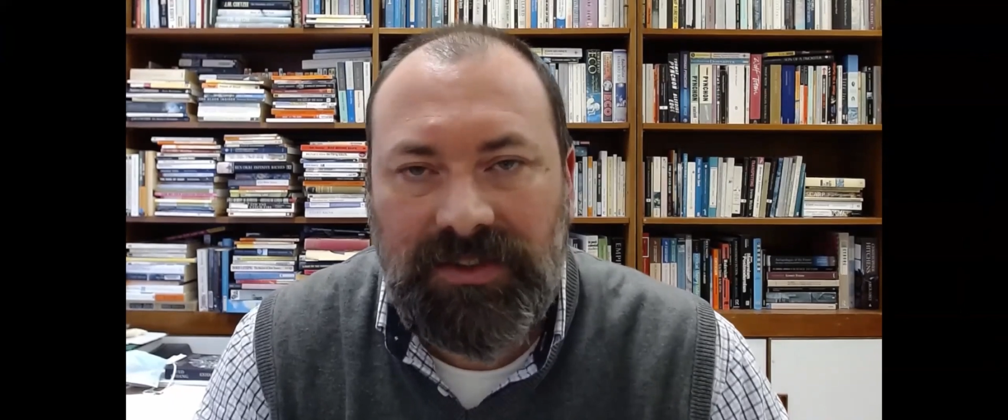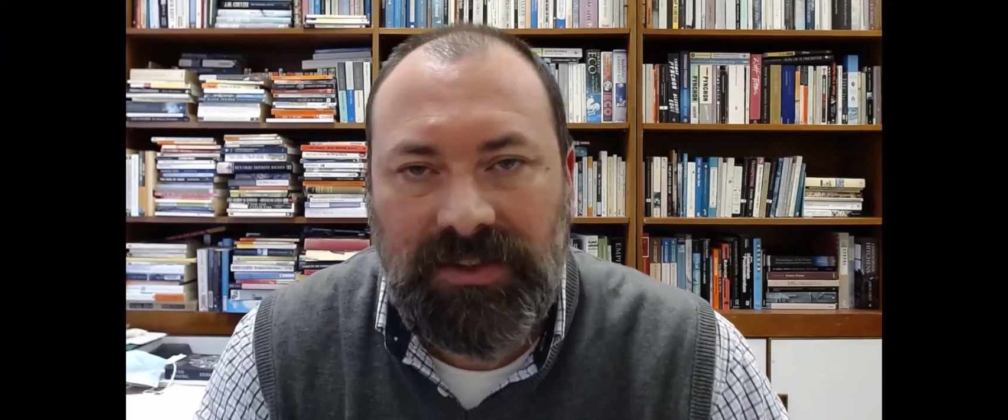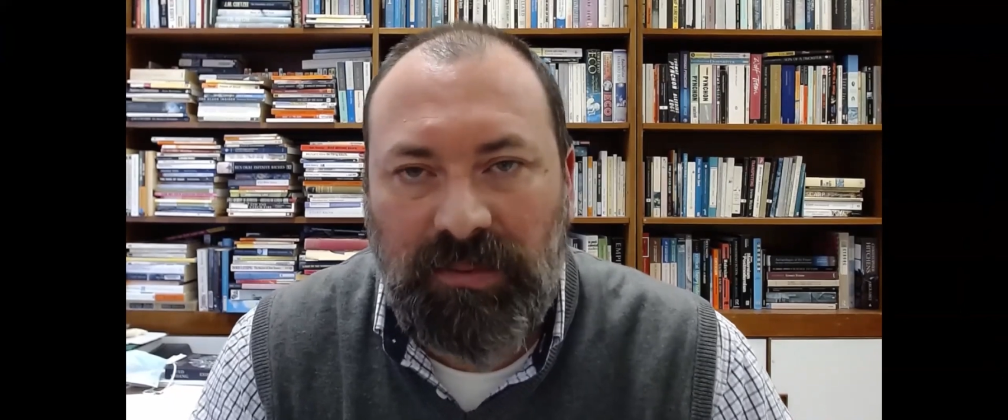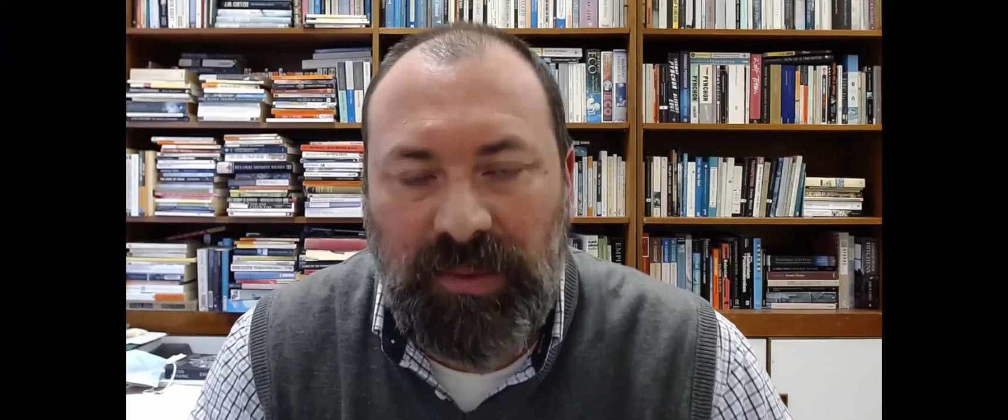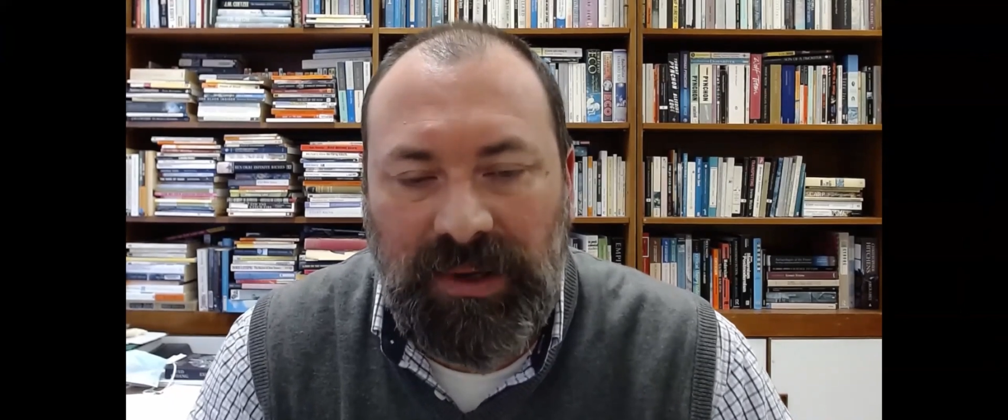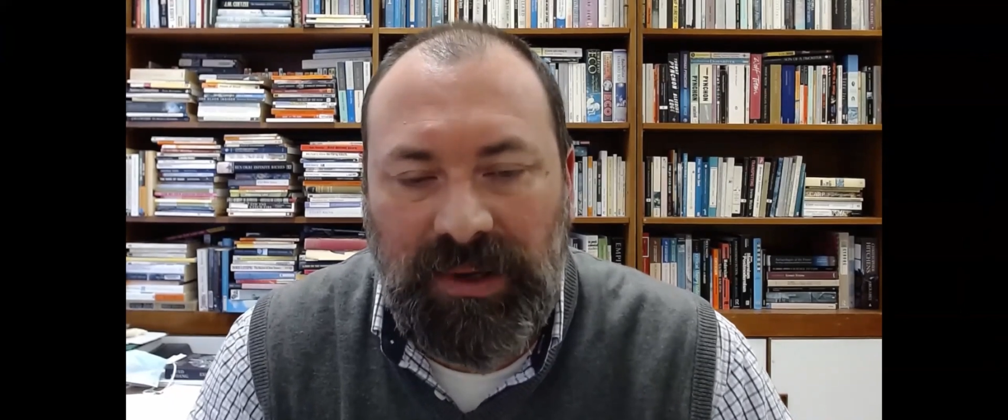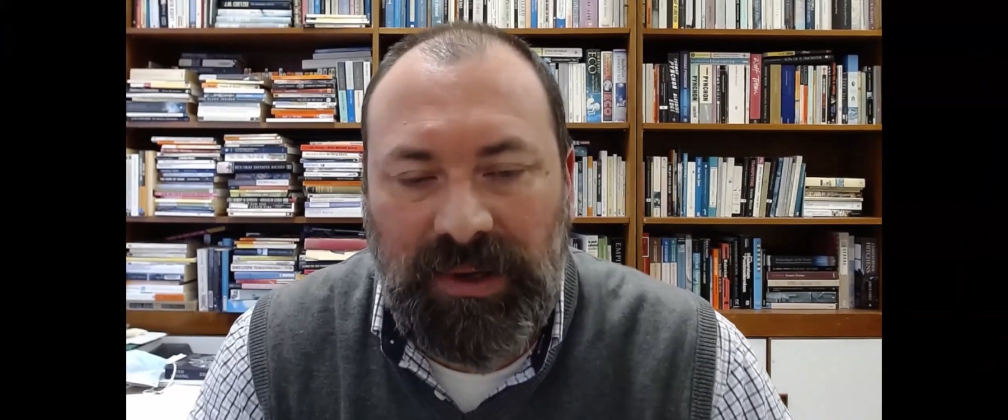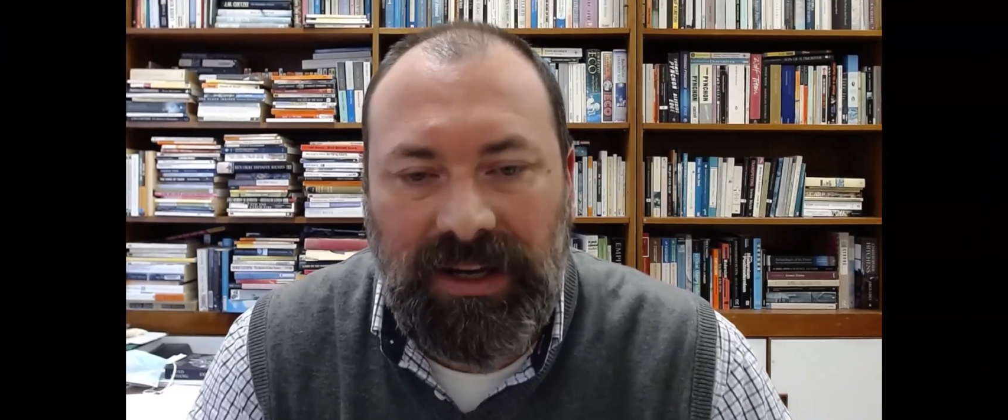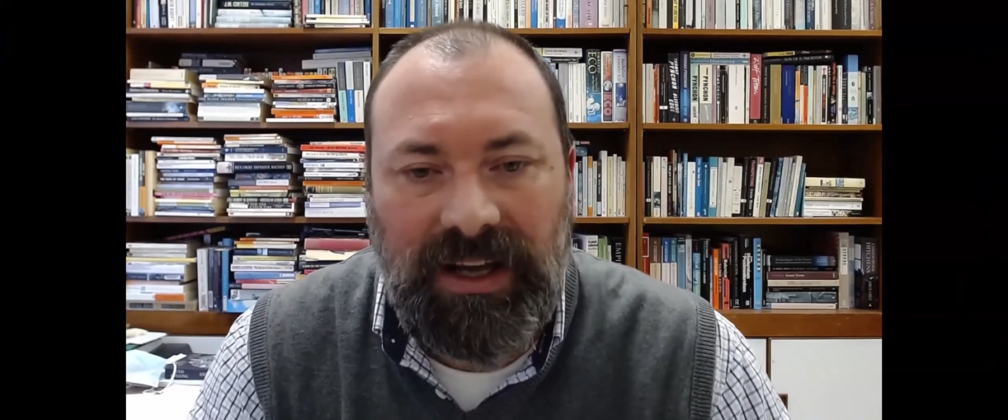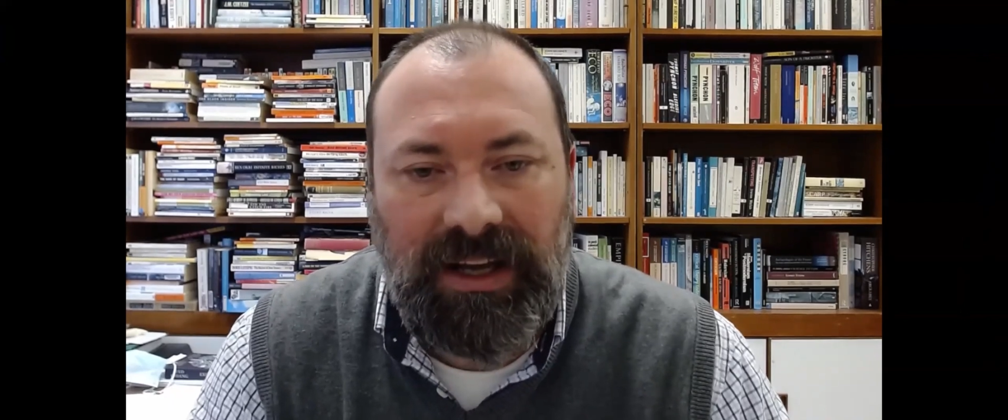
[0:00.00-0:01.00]
literary
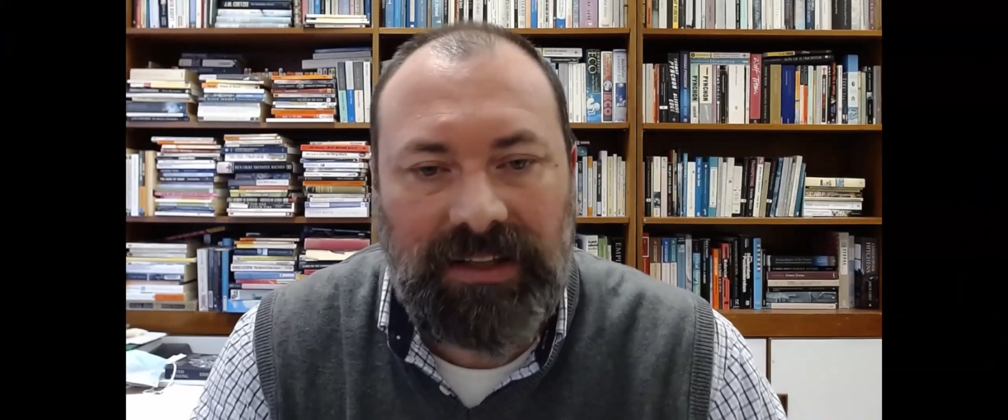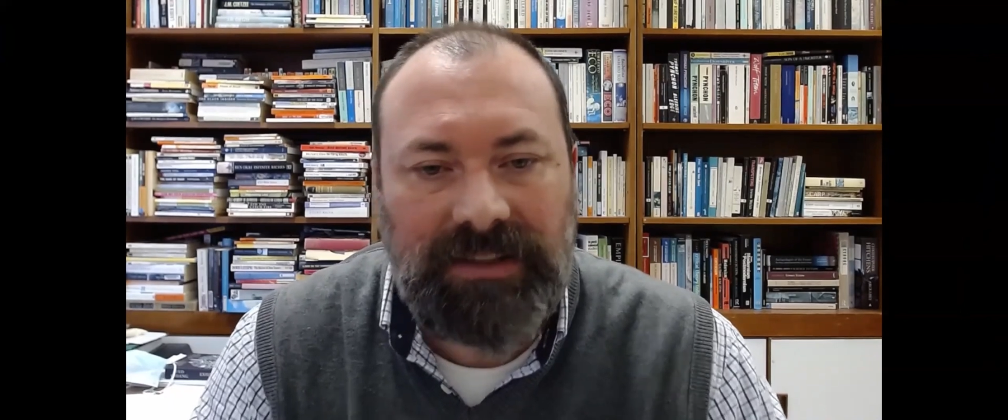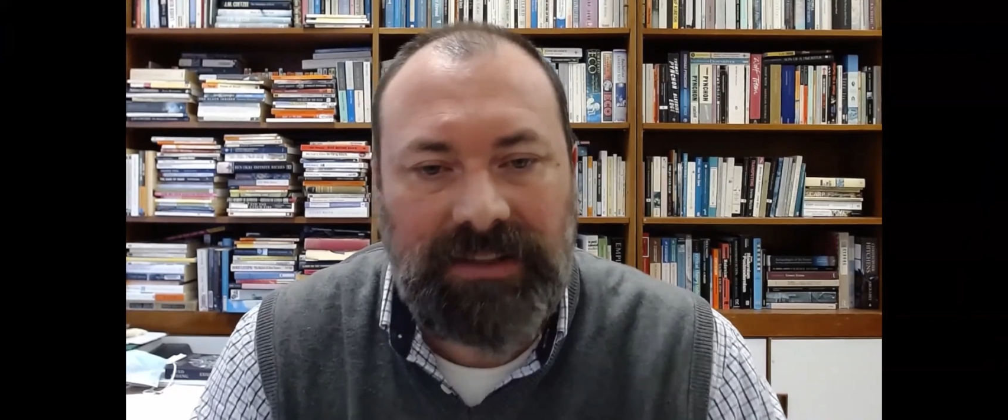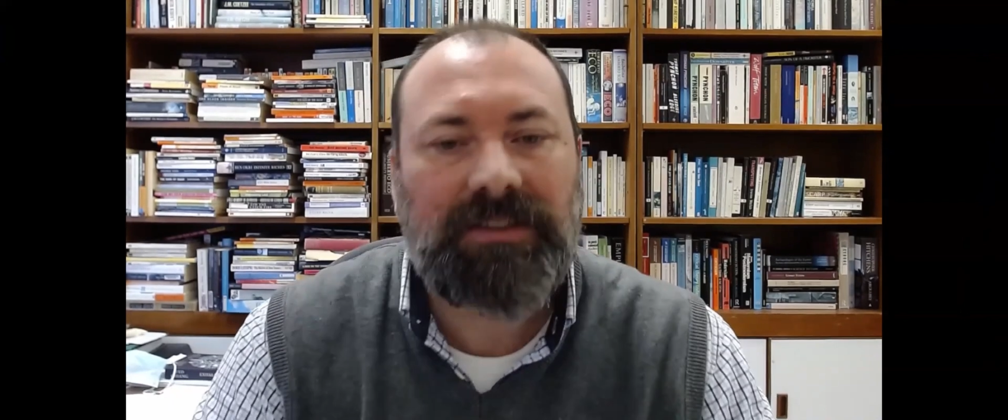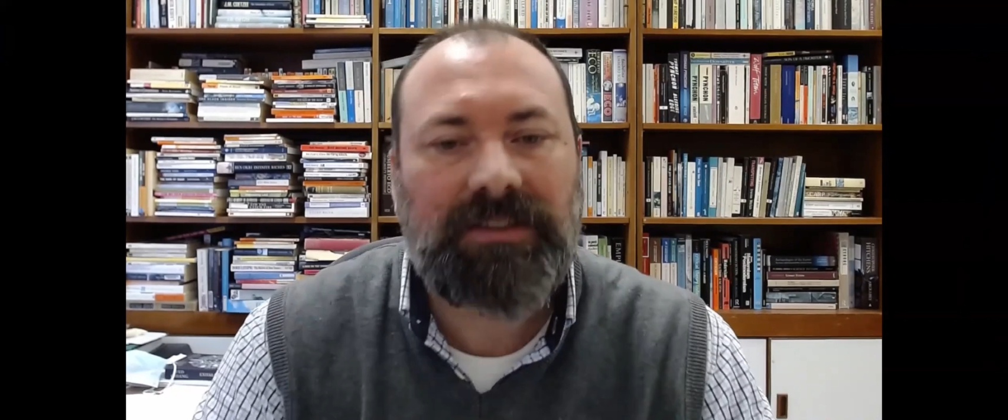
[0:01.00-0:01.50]
criticism.